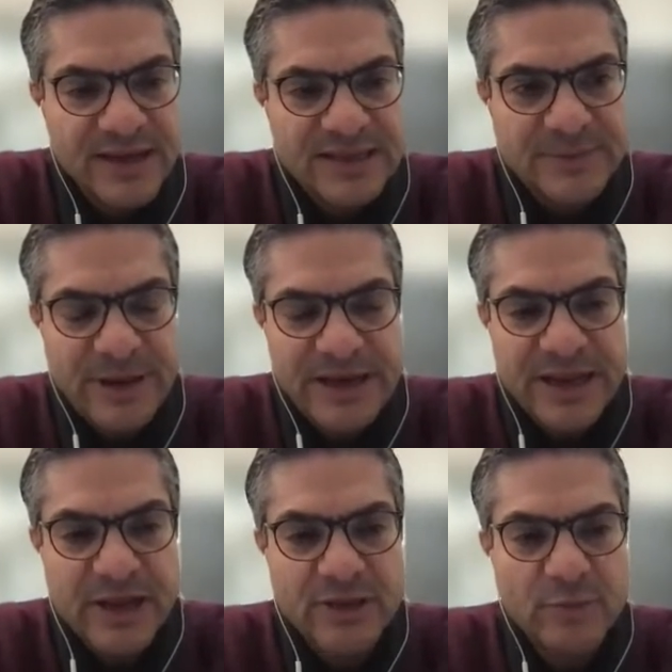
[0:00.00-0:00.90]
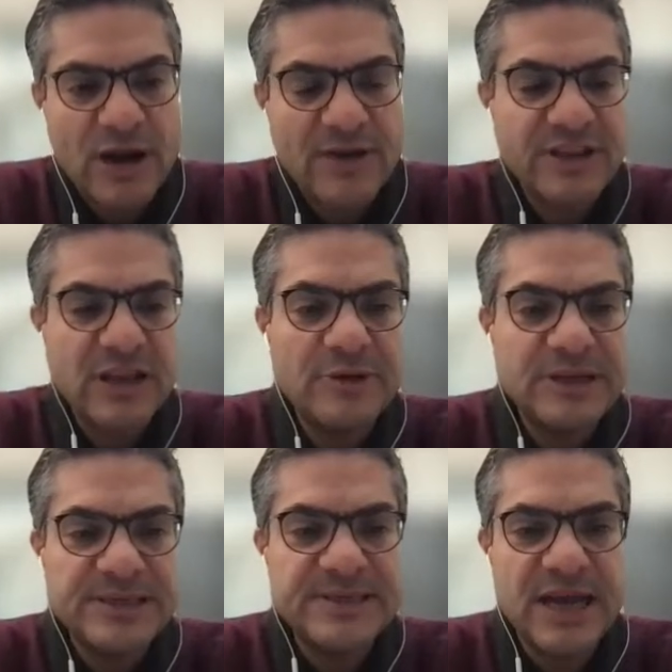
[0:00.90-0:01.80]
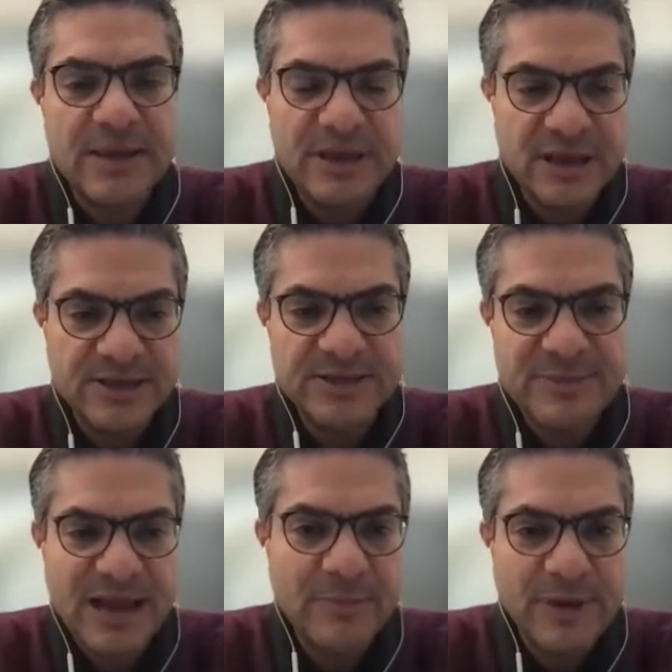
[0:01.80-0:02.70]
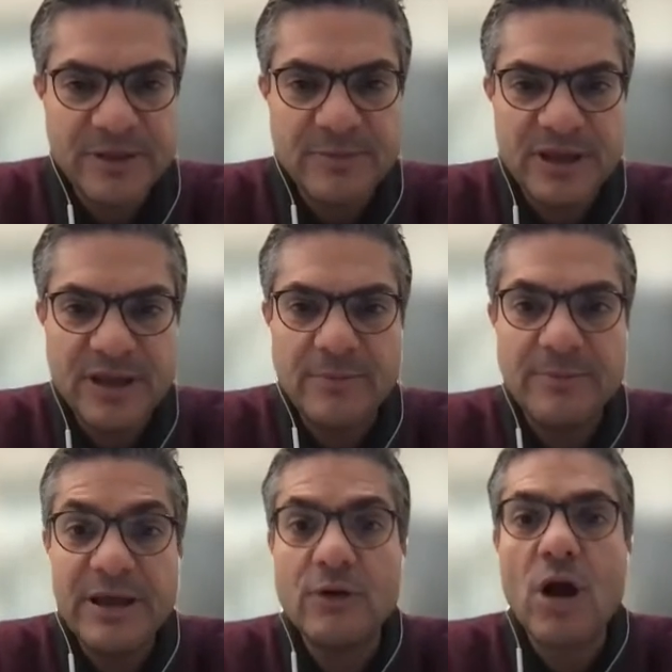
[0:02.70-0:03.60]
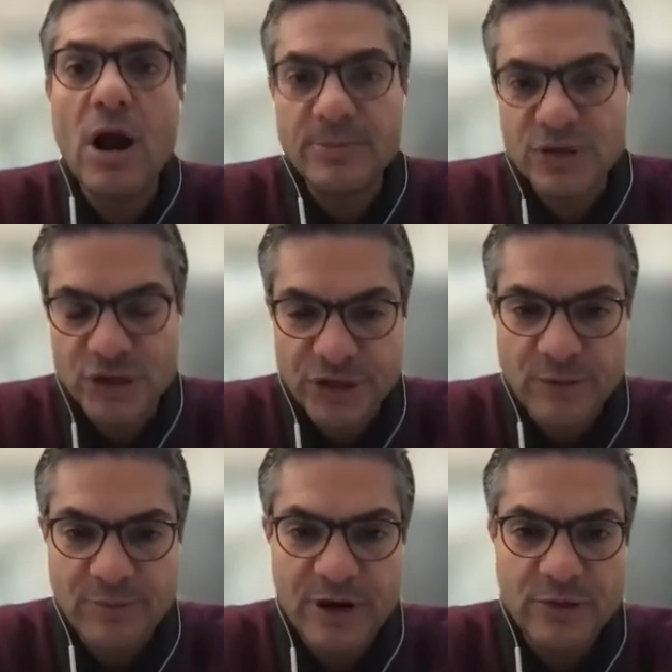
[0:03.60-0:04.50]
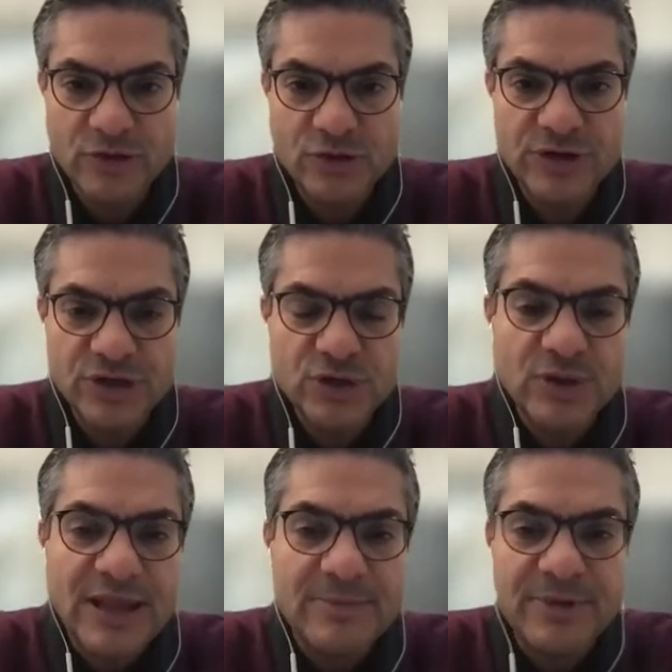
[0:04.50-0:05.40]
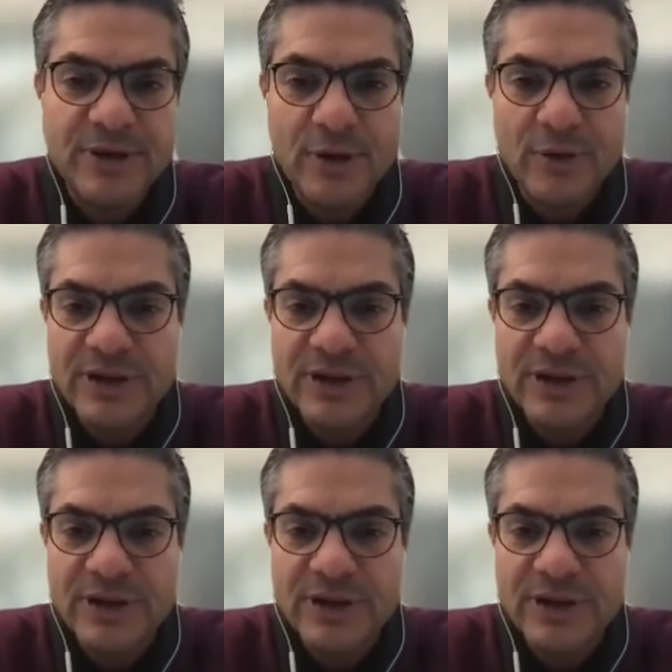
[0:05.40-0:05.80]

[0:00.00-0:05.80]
depending on the private company's timing, a SPAC might be a better option compared to a traditional IPO.